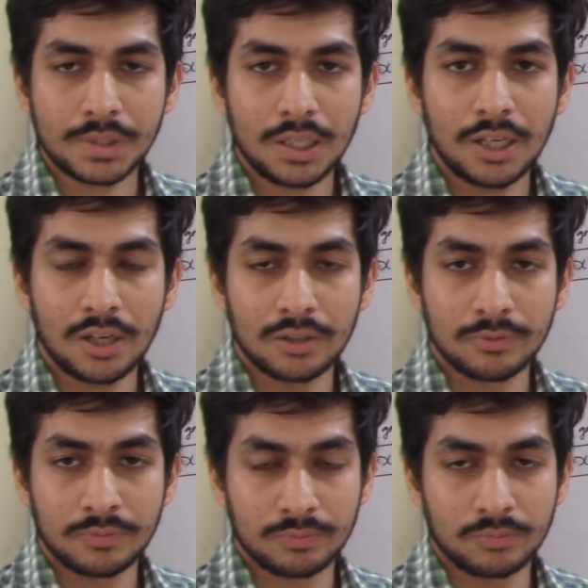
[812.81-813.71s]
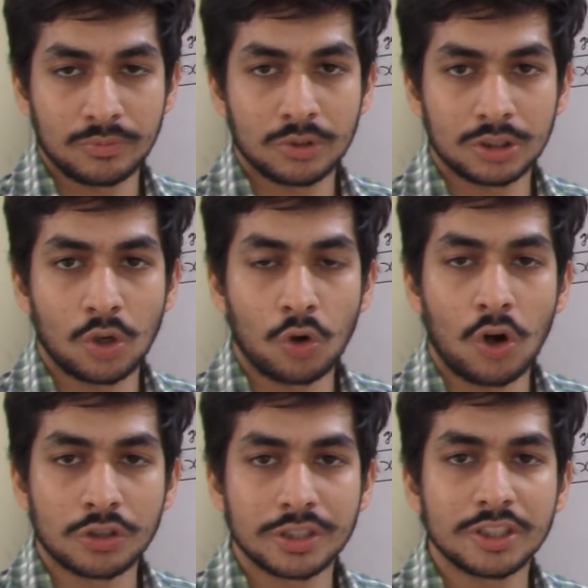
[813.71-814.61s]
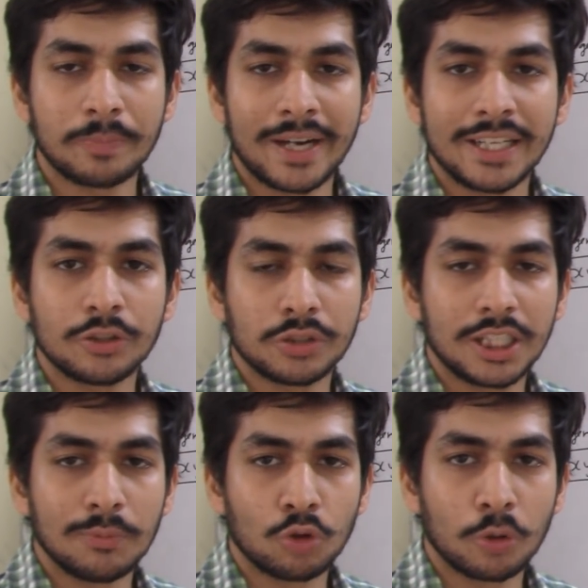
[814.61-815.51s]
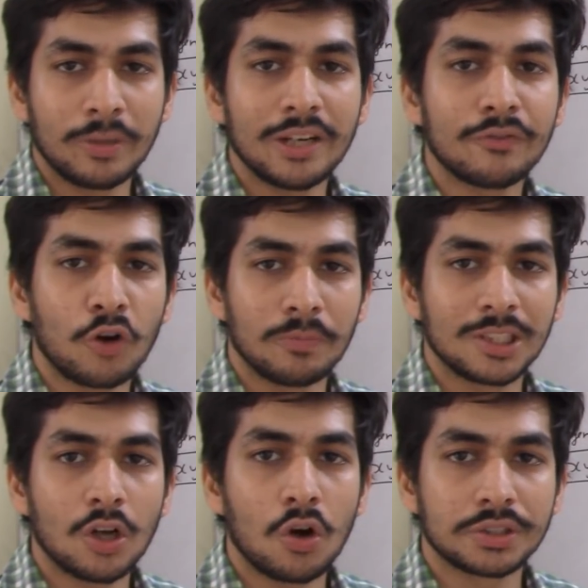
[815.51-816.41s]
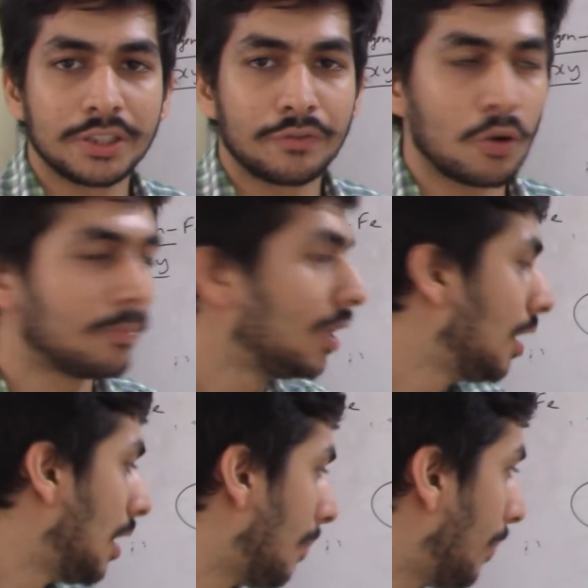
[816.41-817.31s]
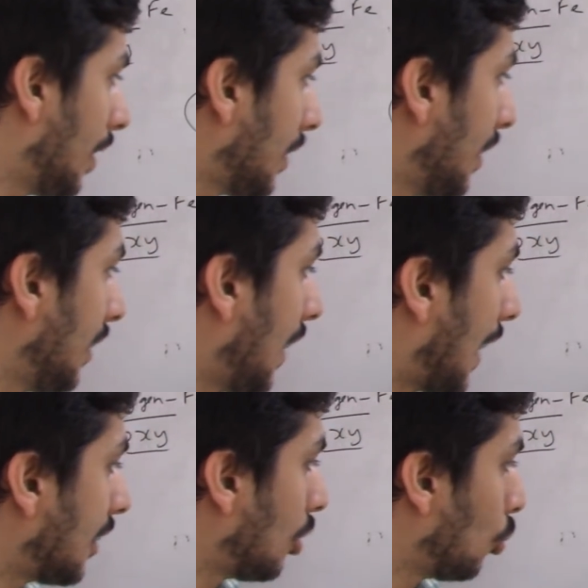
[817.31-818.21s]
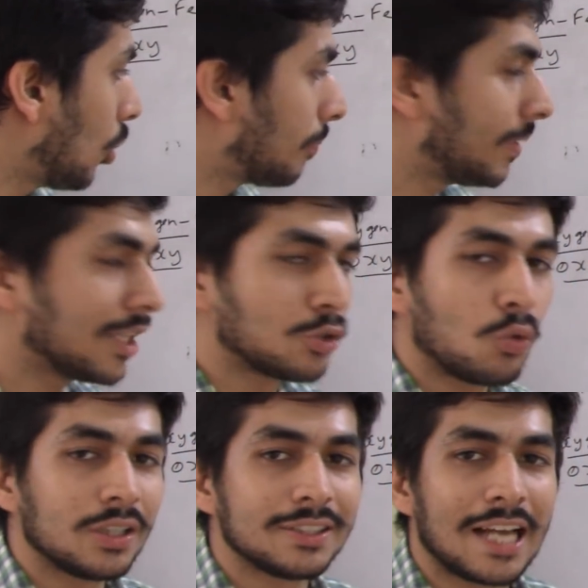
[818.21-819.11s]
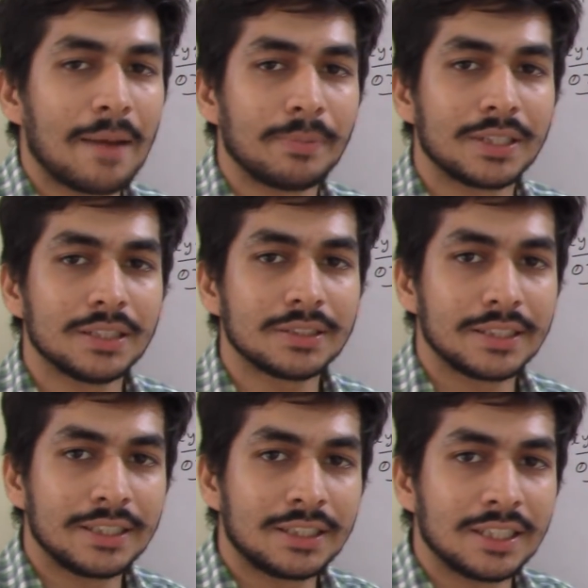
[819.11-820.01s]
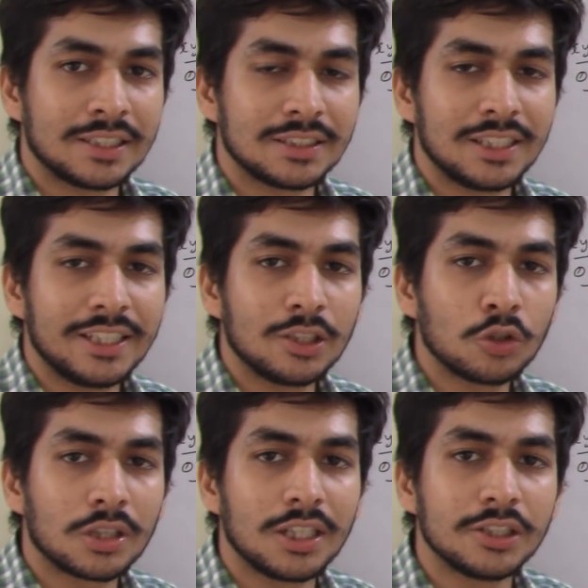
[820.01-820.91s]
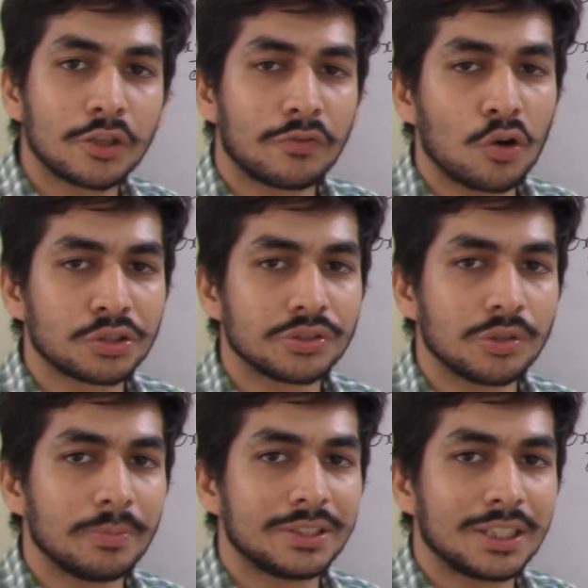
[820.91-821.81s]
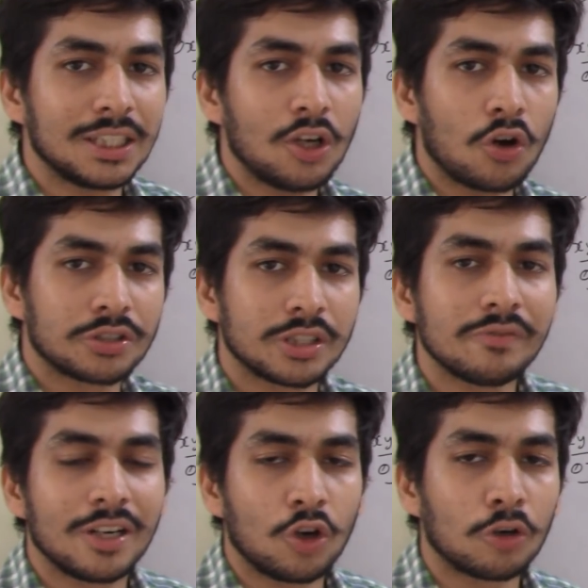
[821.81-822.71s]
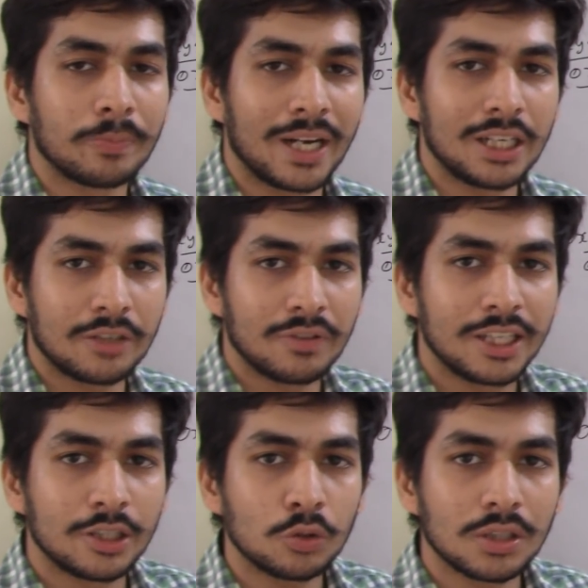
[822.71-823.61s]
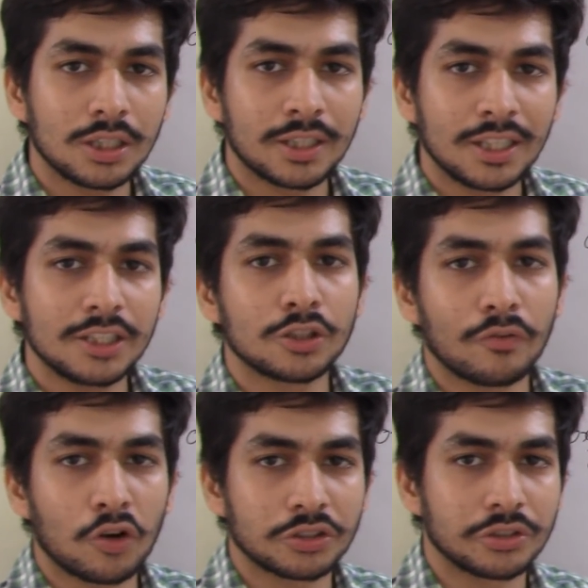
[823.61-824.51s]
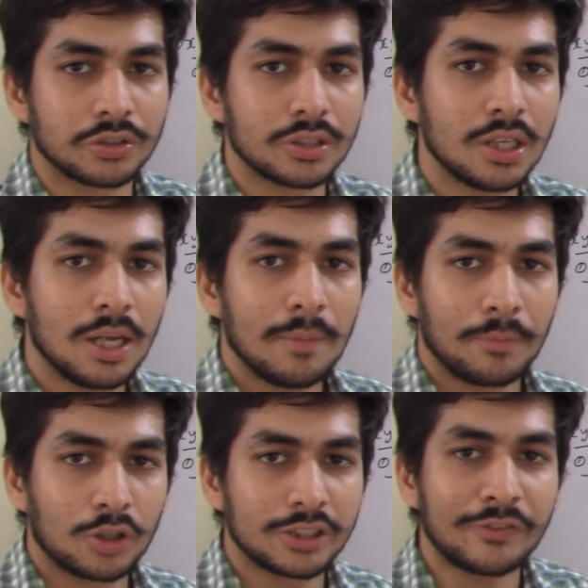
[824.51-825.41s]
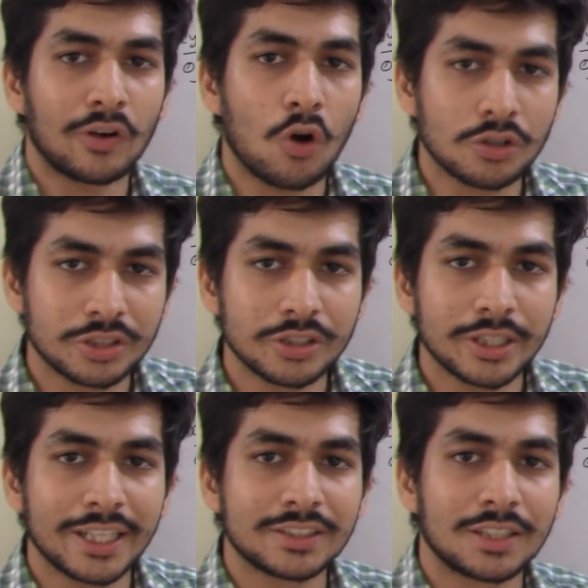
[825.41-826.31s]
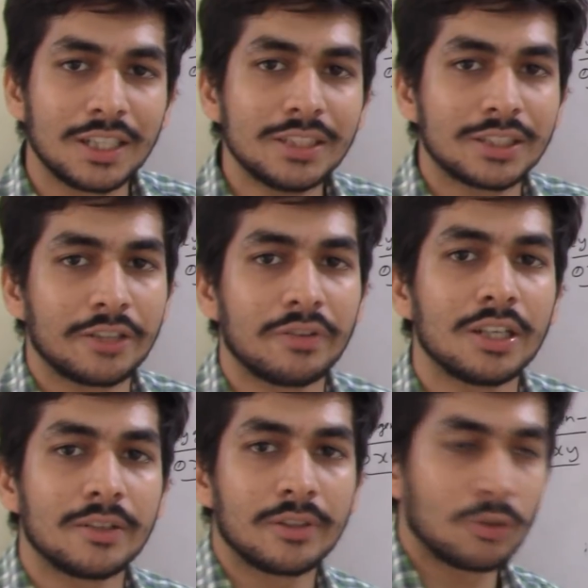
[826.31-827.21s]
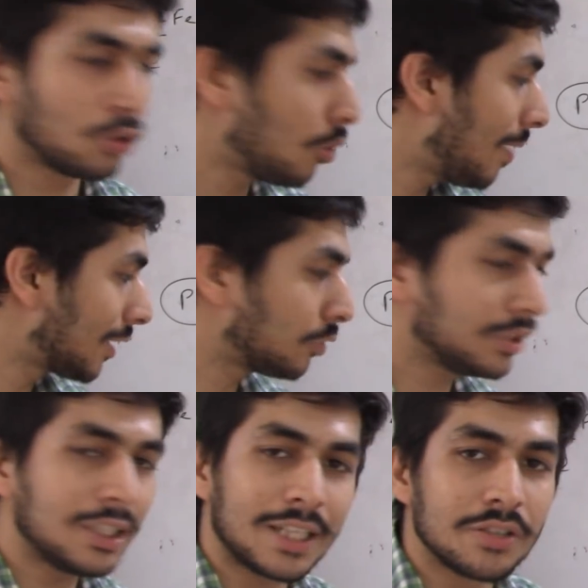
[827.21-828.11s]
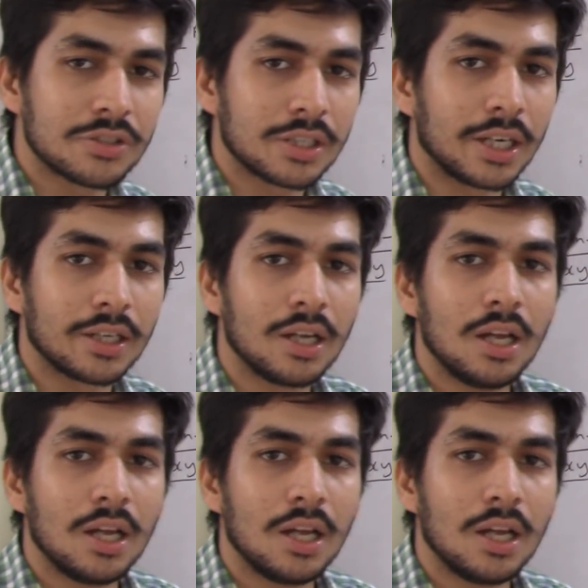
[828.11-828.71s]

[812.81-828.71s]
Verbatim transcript: Uh, the oxygen is binding to the hemoglobin, forming the oxy form. But in at a lower pH, what is happening is it, it is leading to release of oxygen. Basically, oxygen will not bind, it will lead to re release of oxygen, because if oxygen gets released, it will go back to the tense state.